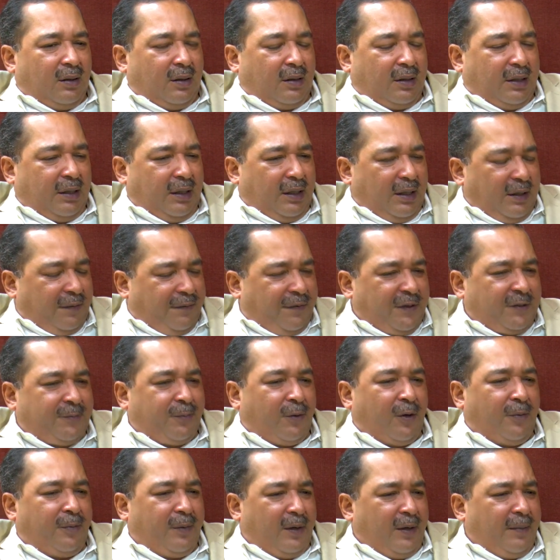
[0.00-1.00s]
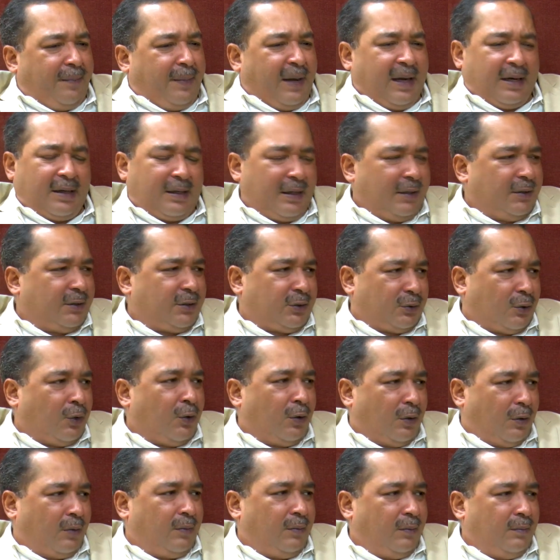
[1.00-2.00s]
tea, if it's properly packed and
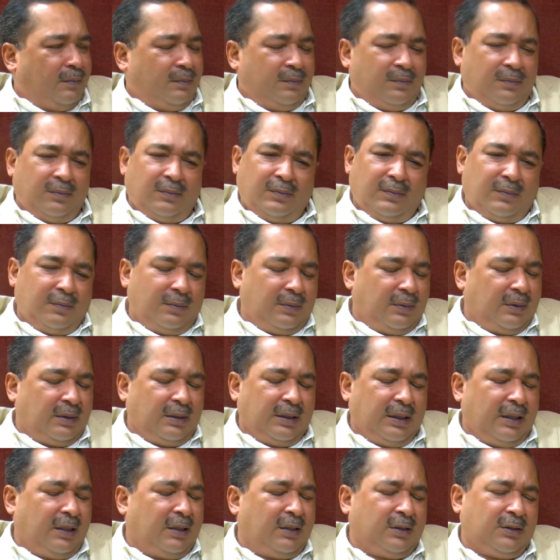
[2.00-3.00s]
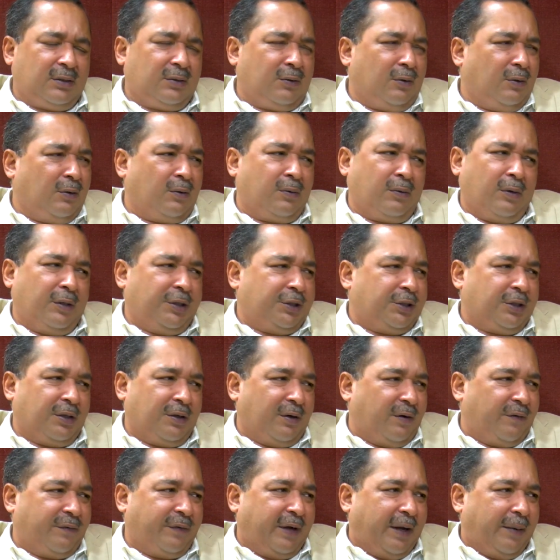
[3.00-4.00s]
stored, there is no question
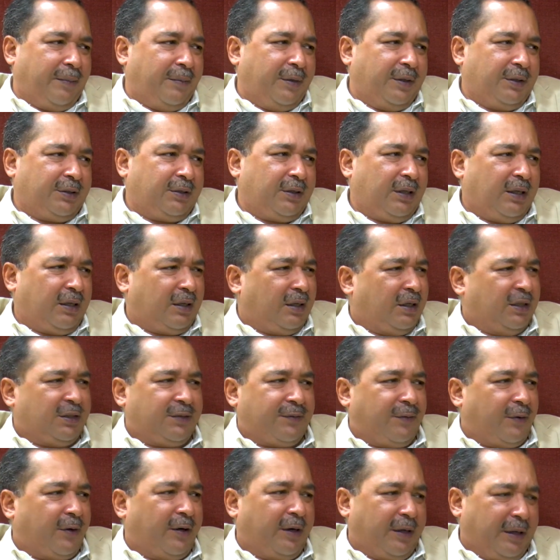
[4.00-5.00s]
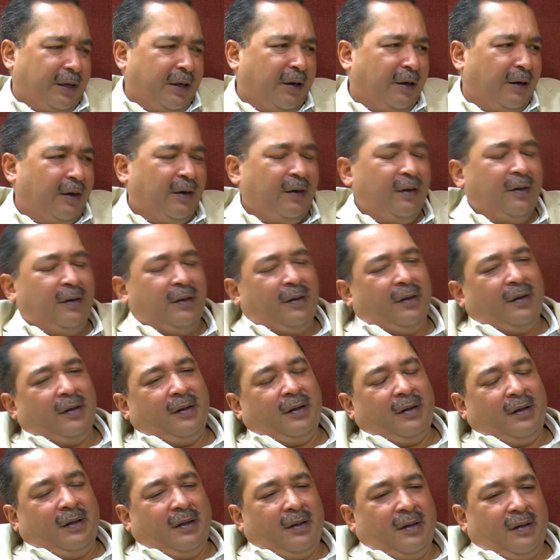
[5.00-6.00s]
of damage, at least for a year.
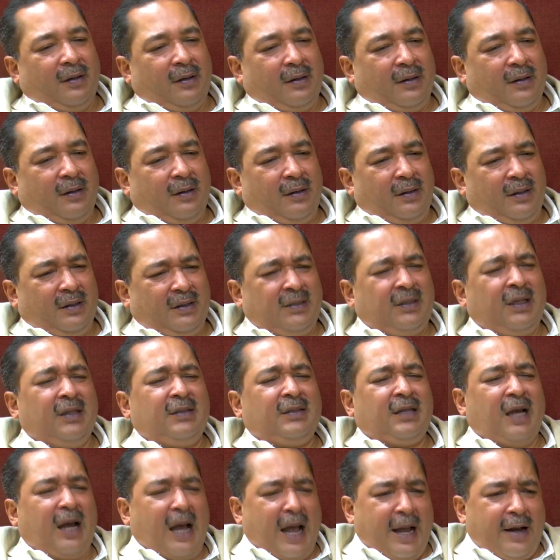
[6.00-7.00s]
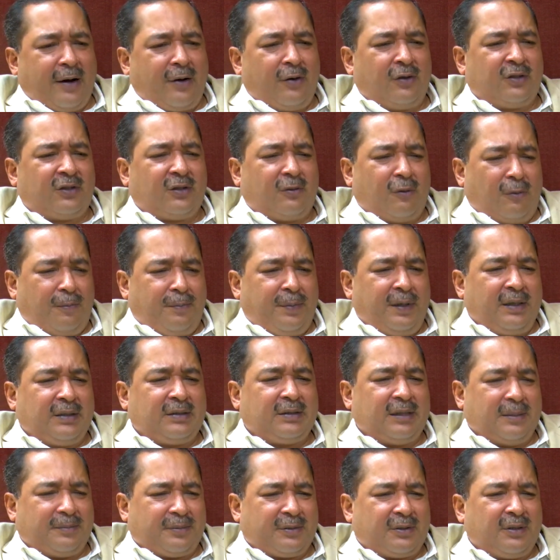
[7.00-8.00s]
It's a hygroscopic
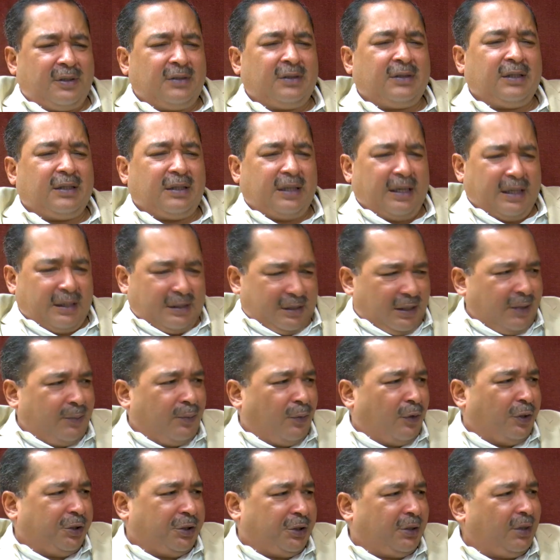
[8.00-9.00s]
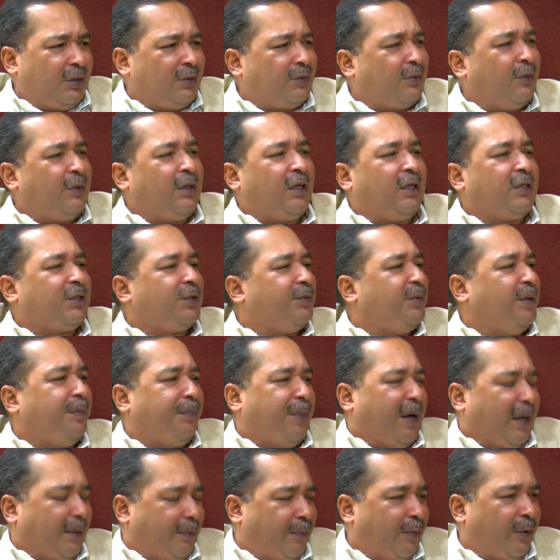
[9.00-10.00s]
substance. It takes in moisture, so it has to be
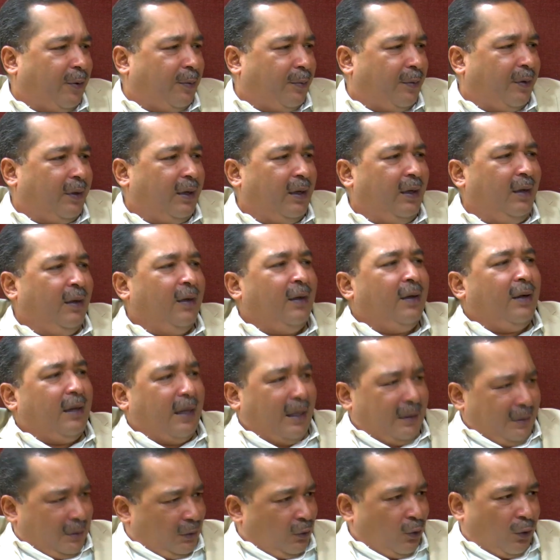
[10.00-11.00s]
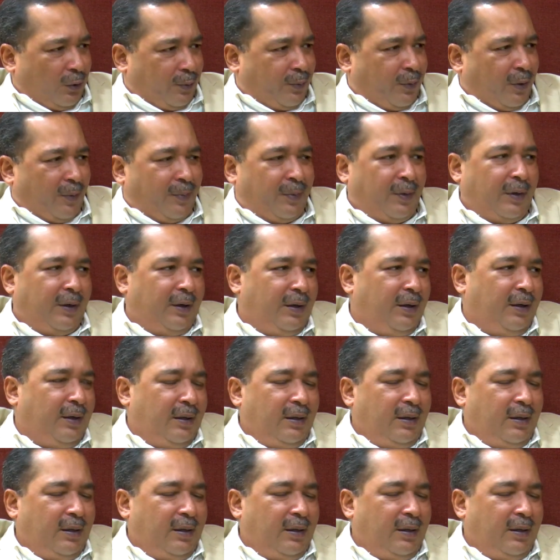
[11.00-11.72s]
packed properly and stored properly.